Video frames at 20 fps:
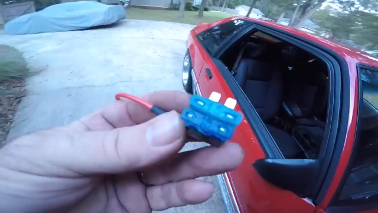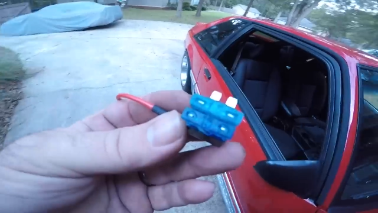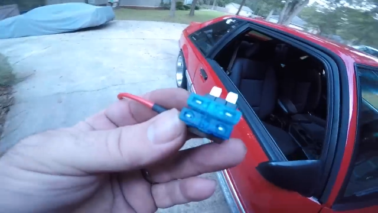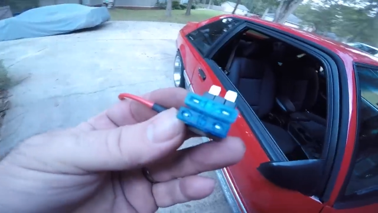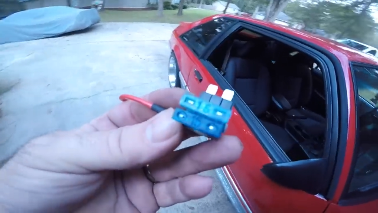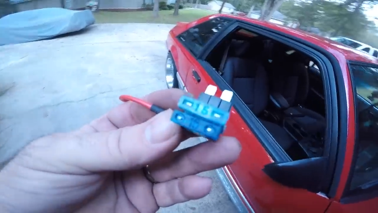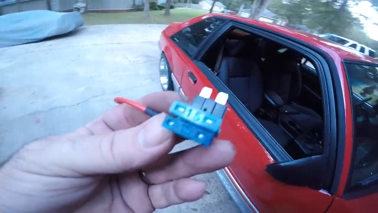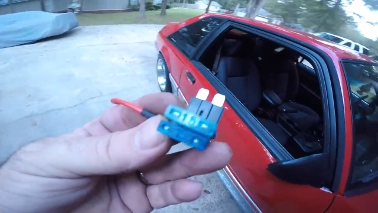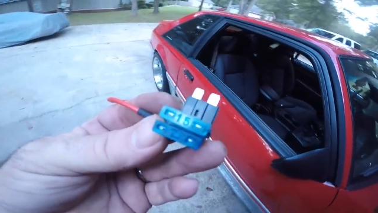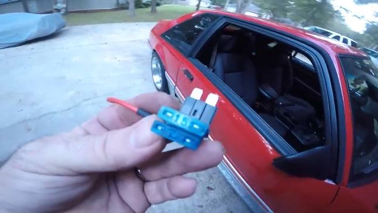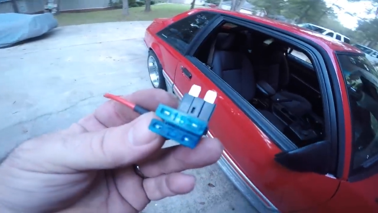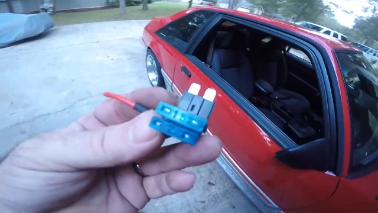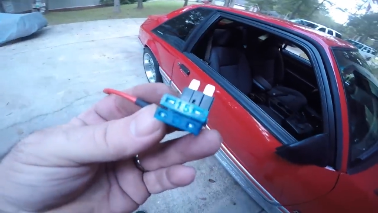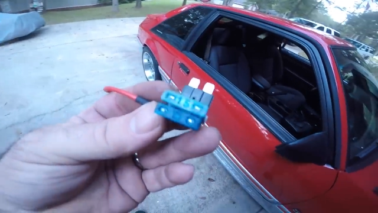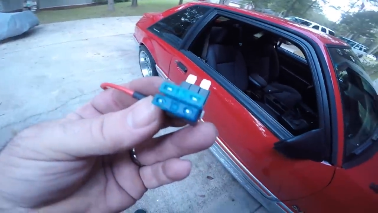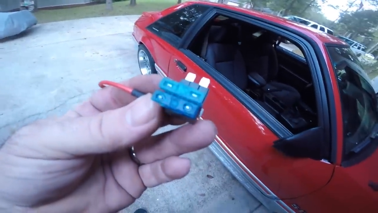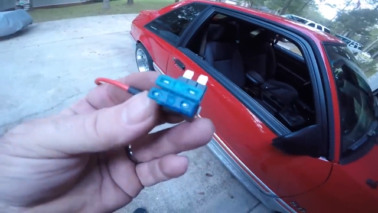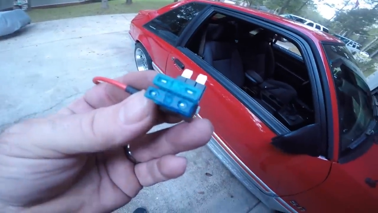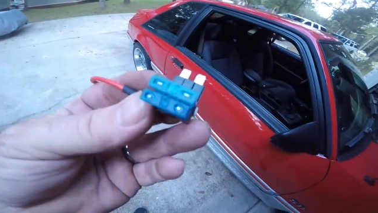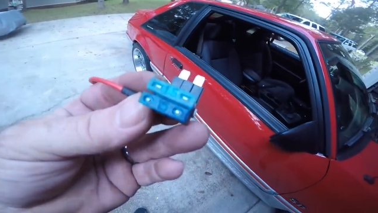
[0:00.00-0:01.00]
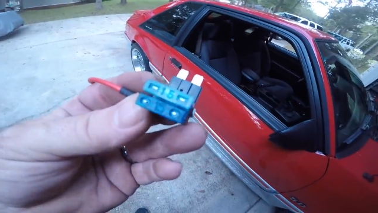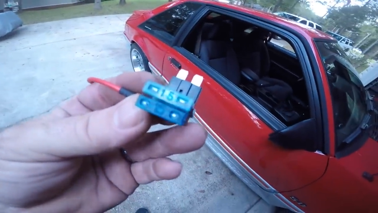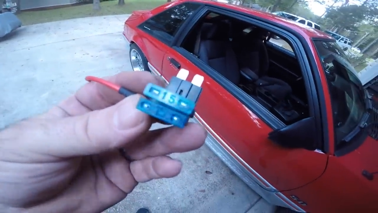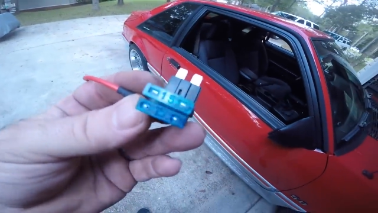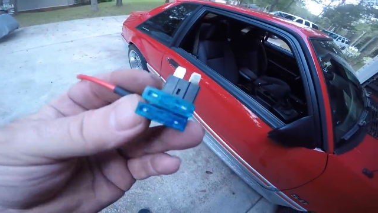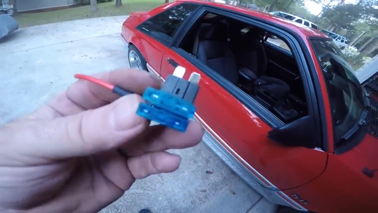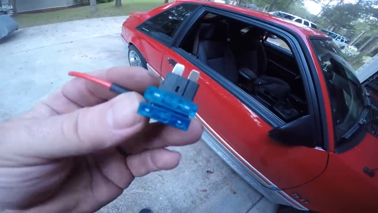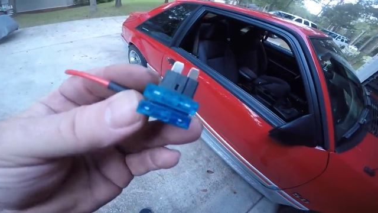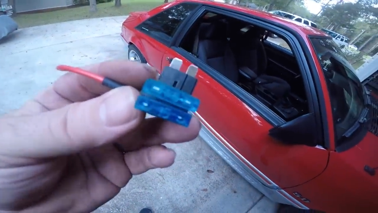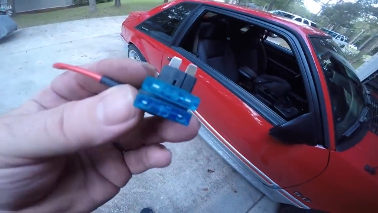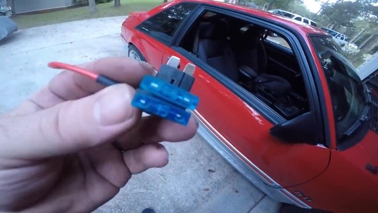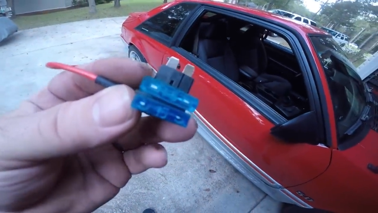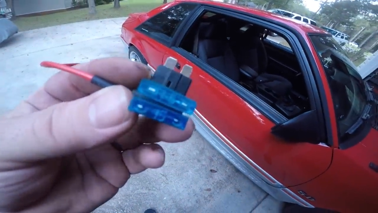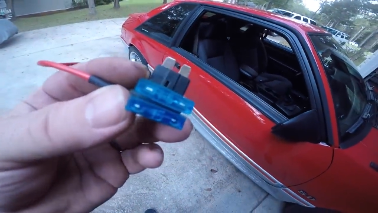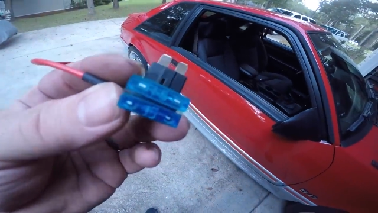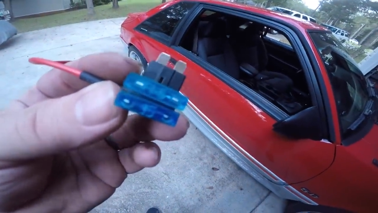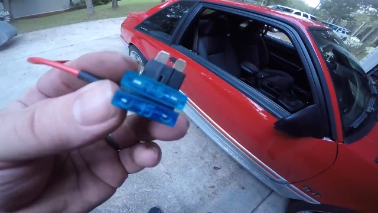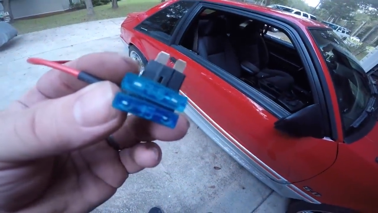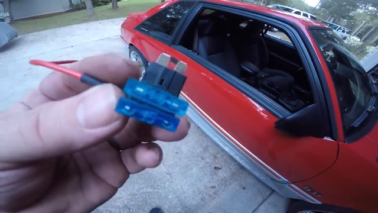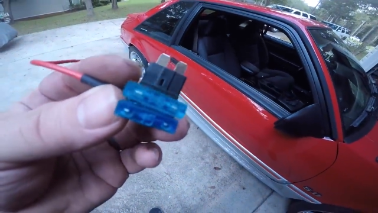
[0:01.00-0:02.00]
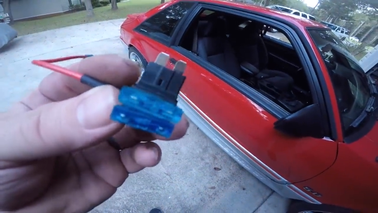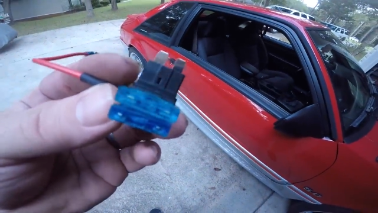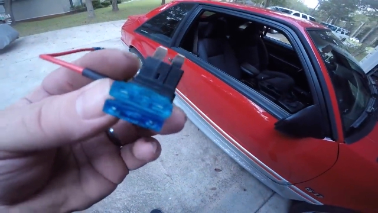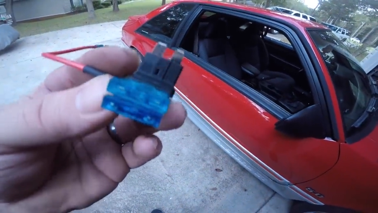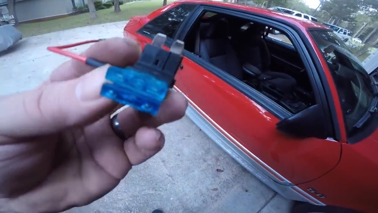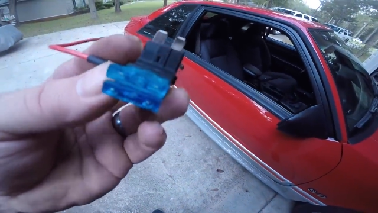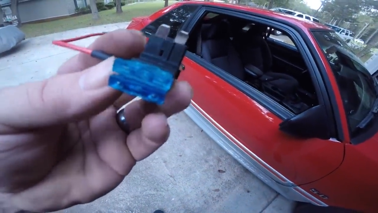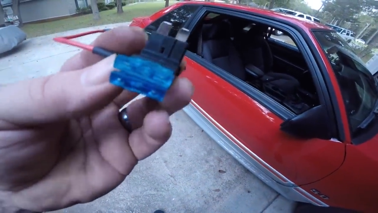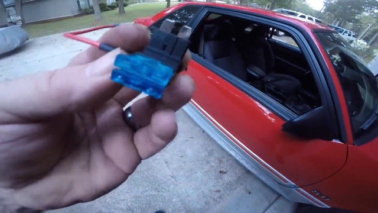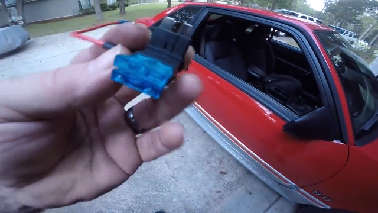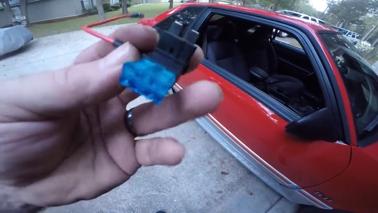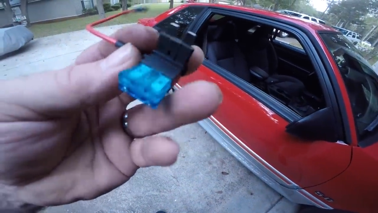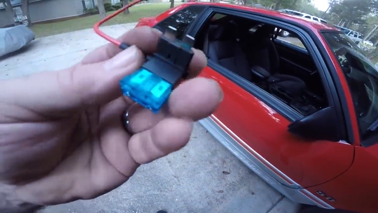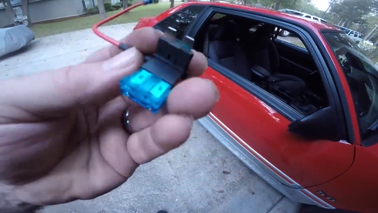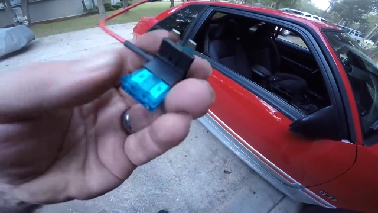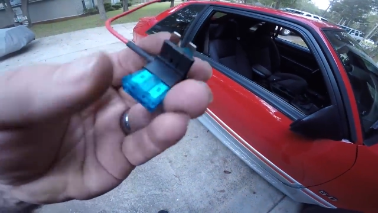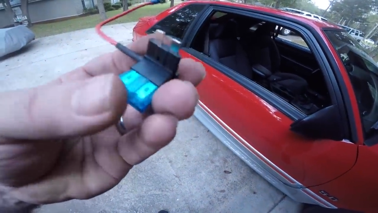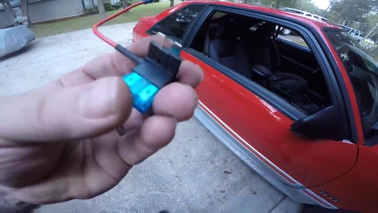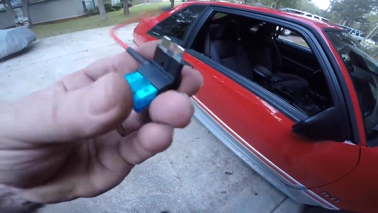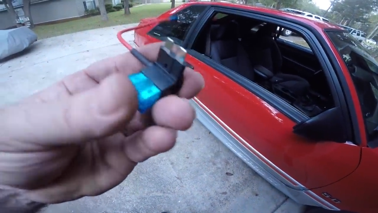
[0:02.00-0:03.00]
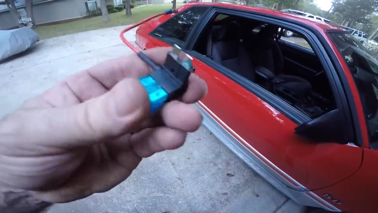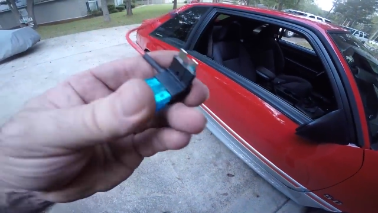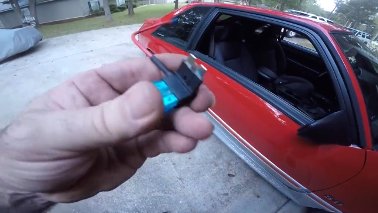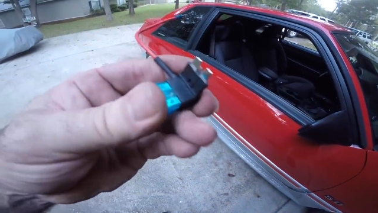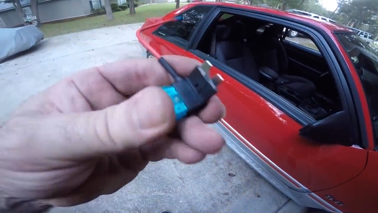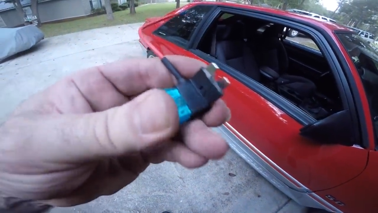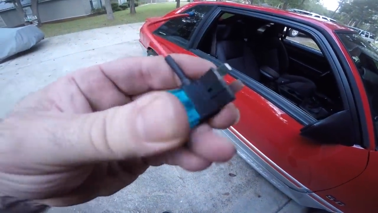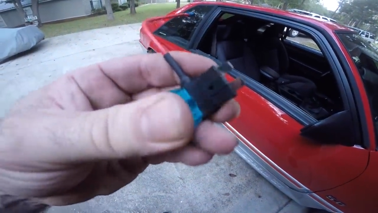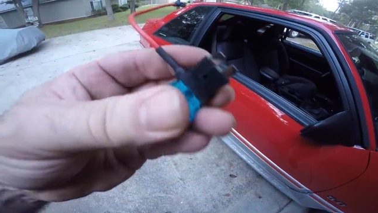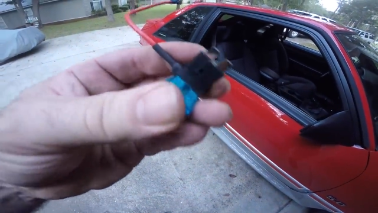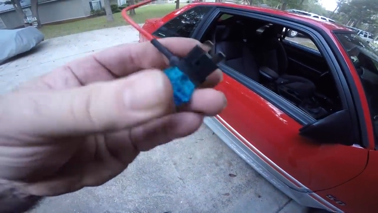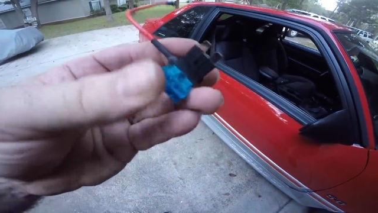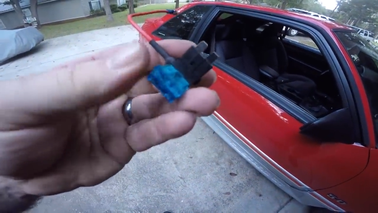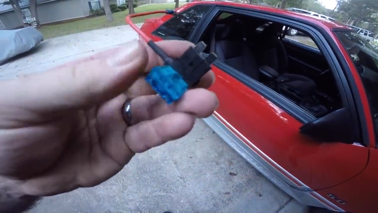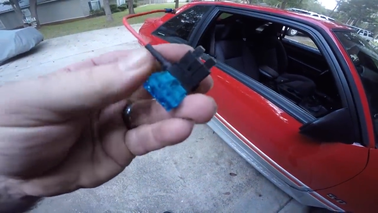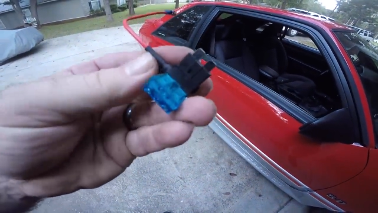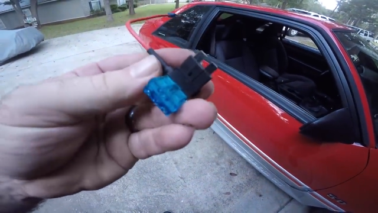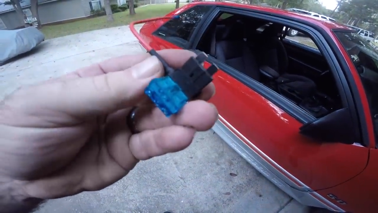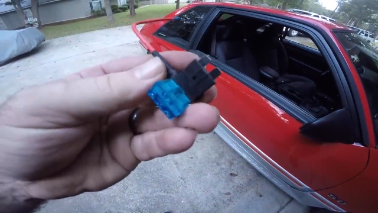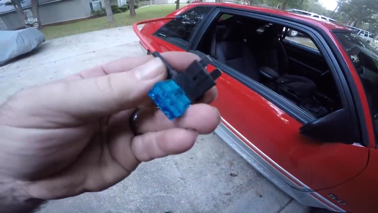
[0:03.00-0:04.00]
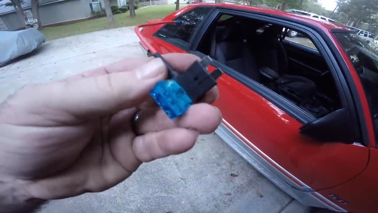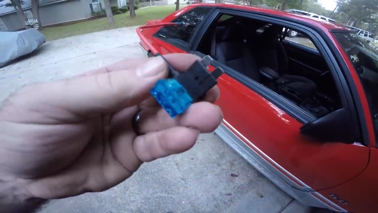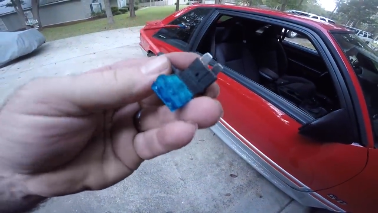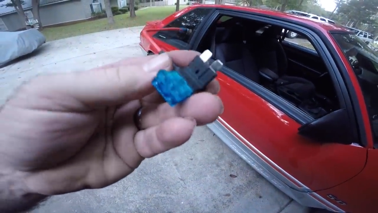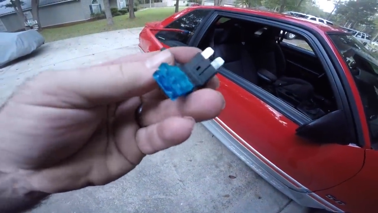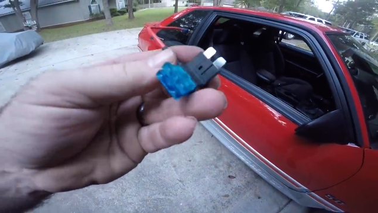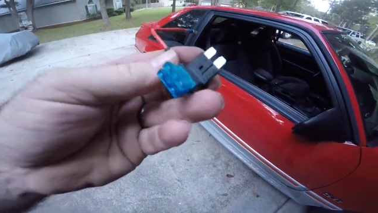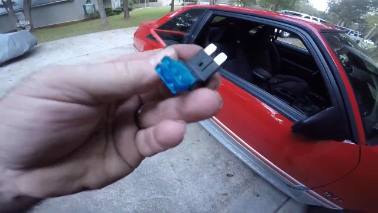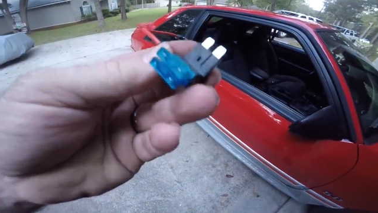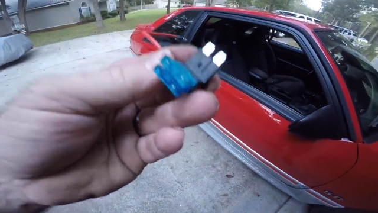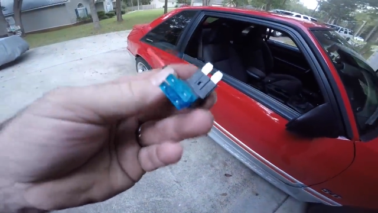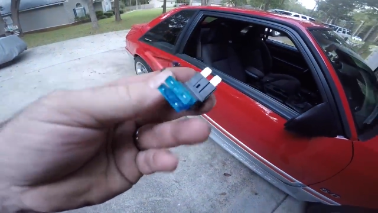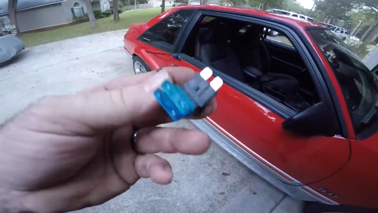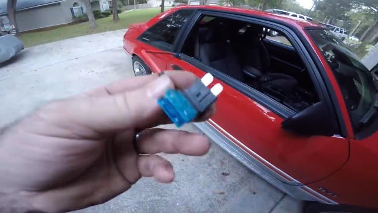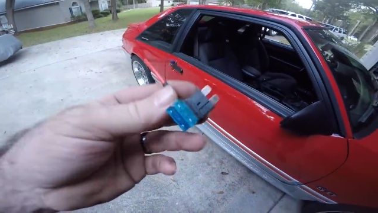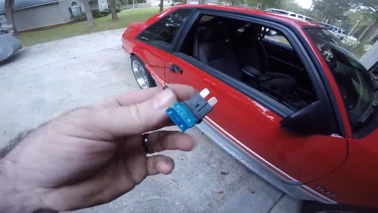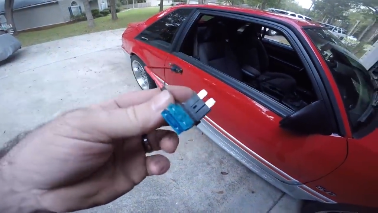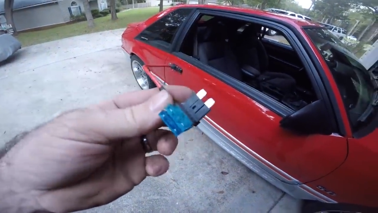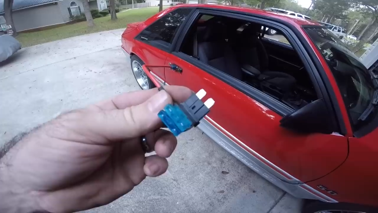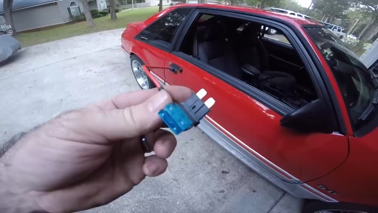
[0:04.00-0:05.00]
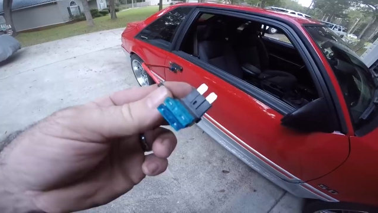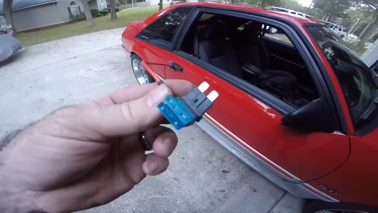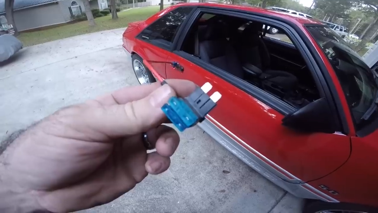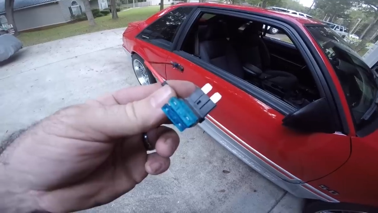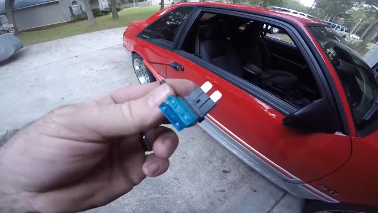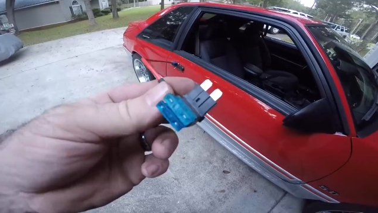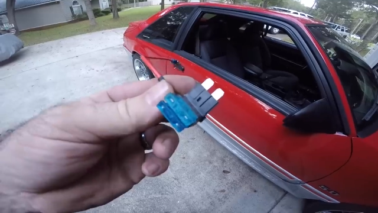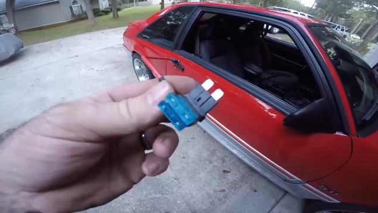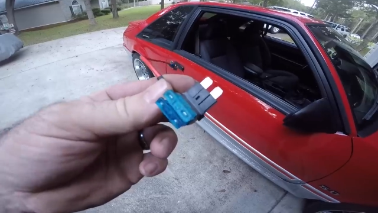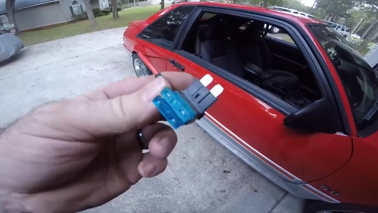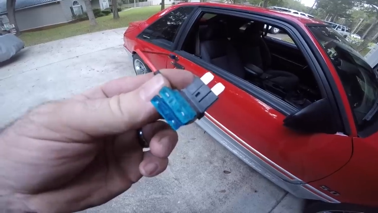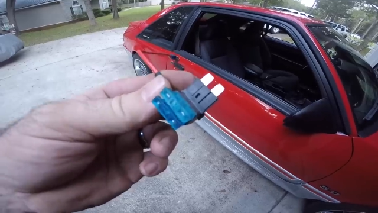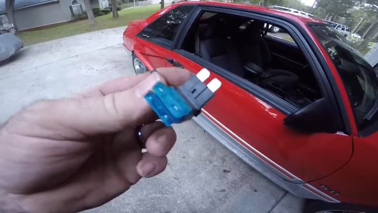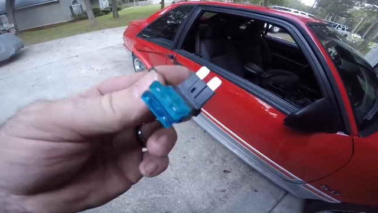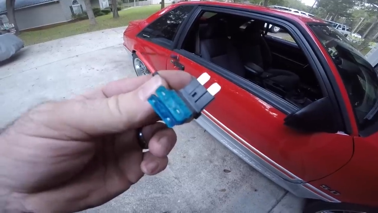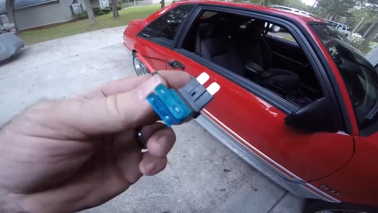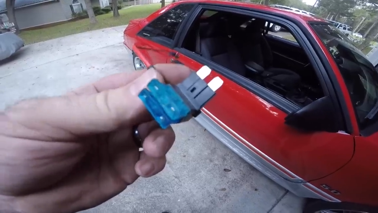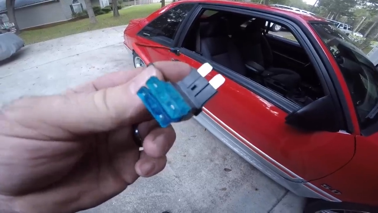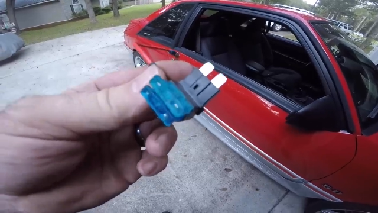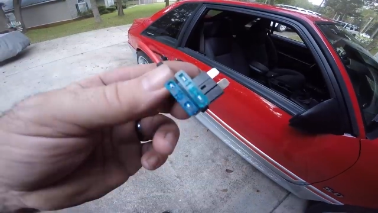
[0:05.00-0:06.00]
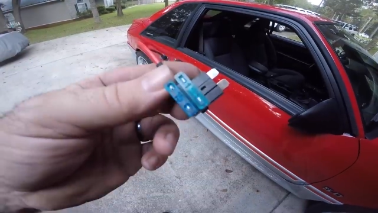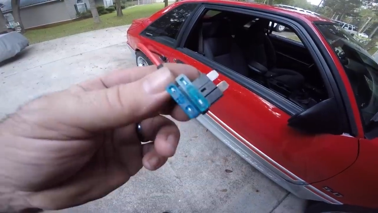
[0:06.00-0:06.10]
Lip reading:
No face is visible, so there are no lips to read.